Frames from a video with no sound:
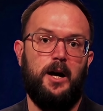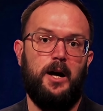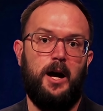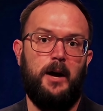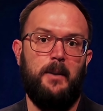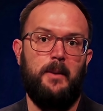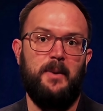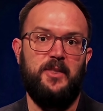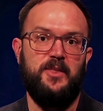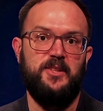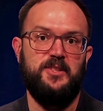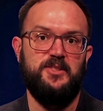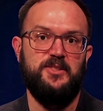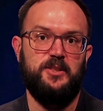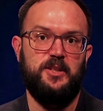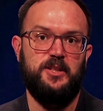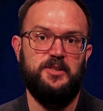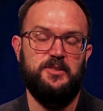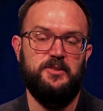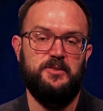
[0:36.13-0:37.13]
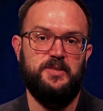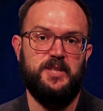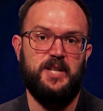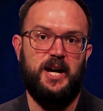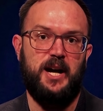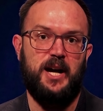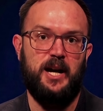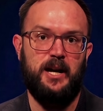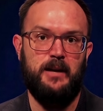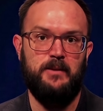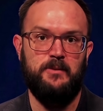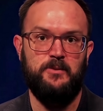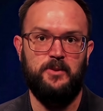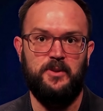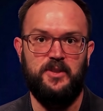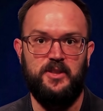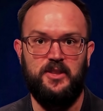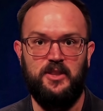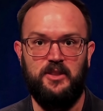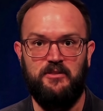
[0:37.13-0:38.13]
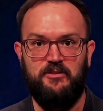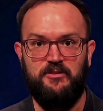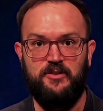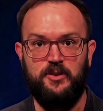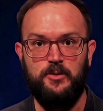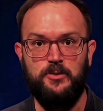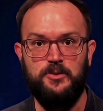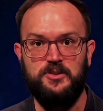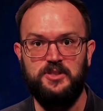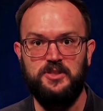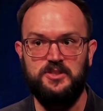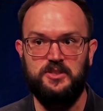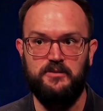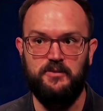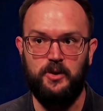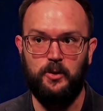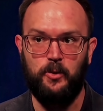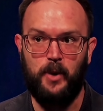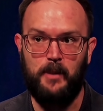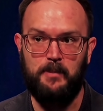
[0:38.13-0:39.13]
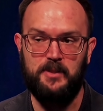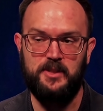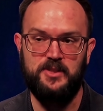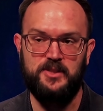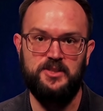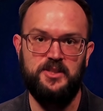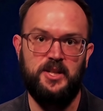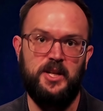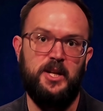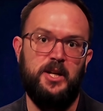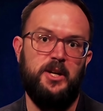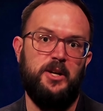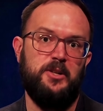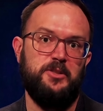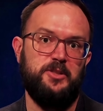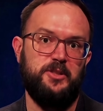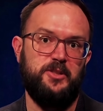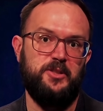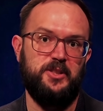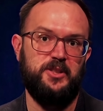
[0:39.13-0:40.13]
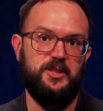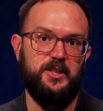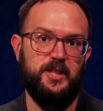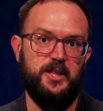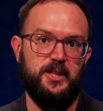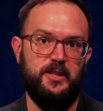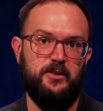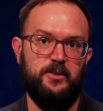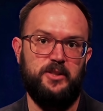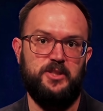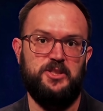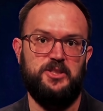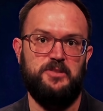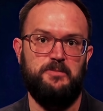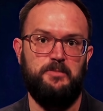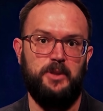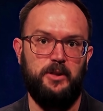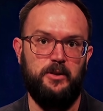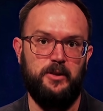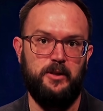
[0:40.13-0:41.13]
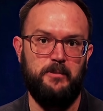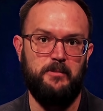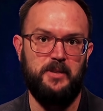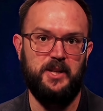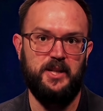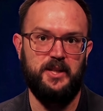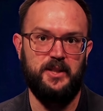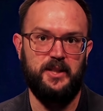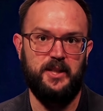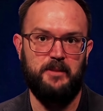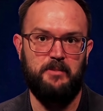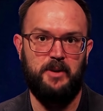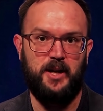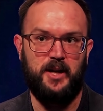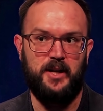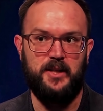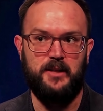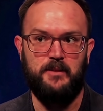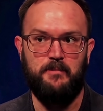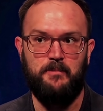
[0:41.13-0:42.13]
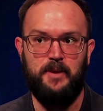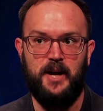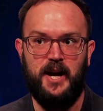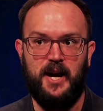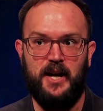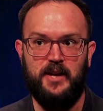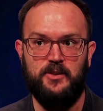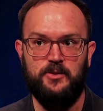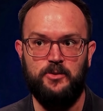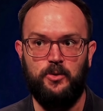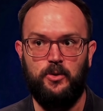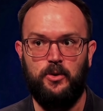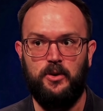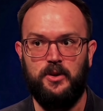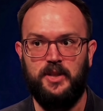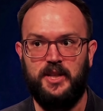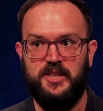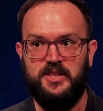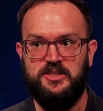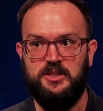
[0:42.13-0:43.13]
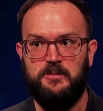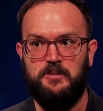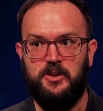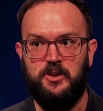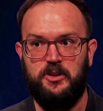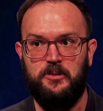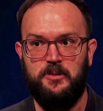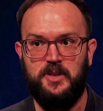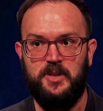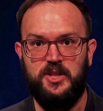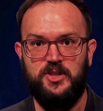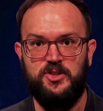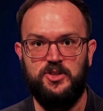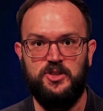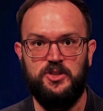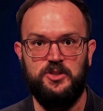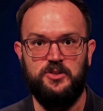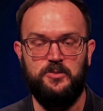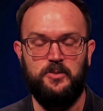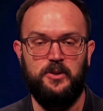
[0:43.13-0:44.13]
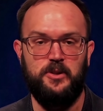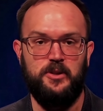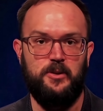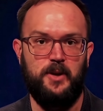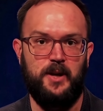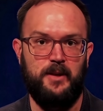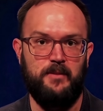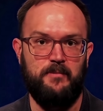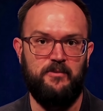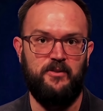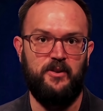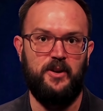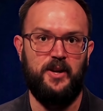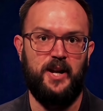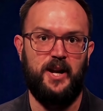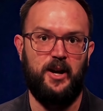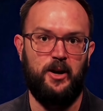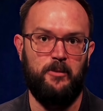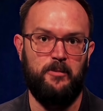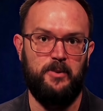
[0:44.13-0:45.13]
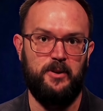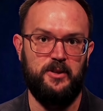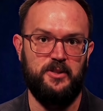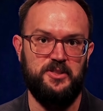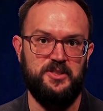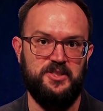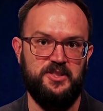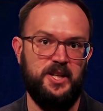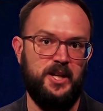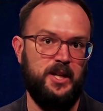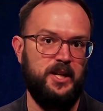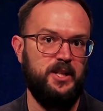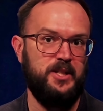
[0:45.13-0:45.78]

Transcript: Um, and these are also timed within the fuses of the weapons so that they don't explode immediately upon impact, or like some other munitions where you aim for an airburst